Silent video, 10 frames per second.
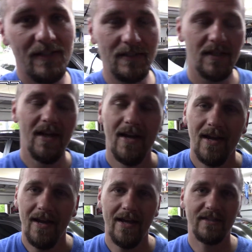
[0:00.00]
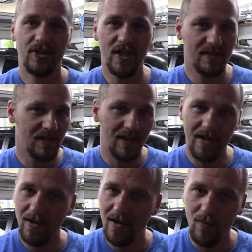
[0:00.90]
this. It's just a
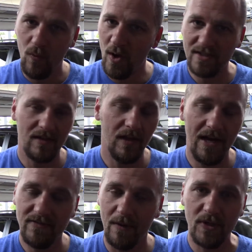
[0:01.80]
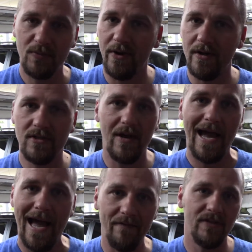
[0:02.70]
once-in-a-lifetime experience you
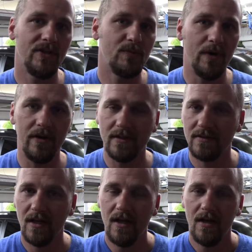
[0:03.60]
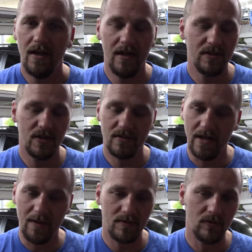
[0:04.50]
have to experience. It is just an
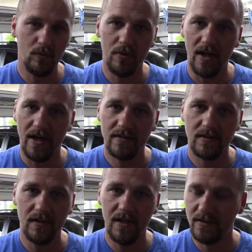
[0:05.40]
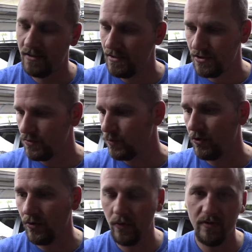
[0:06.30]
absolute blast, and it's just
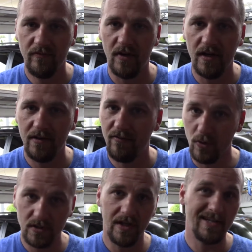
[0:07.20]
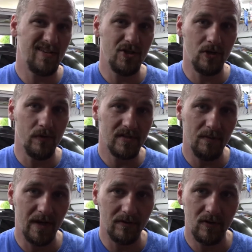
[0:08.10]
really, really fun. And fortunately, like I said, you can only see
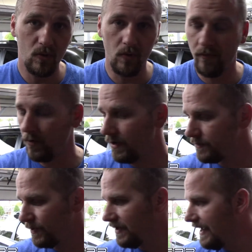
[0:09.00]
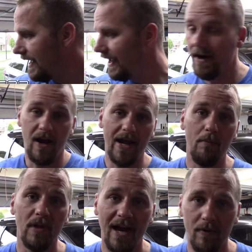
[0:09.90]
about a quarter of the race. But here I am
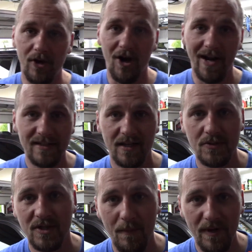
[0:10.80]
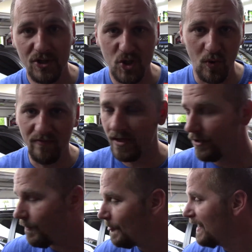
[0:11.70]
blabbering on. I said this was going to be a short
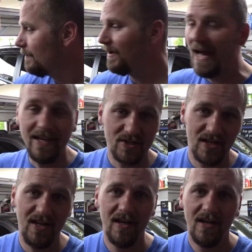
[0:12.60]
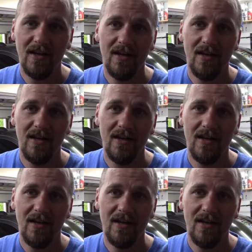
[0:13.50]
video. But now you see,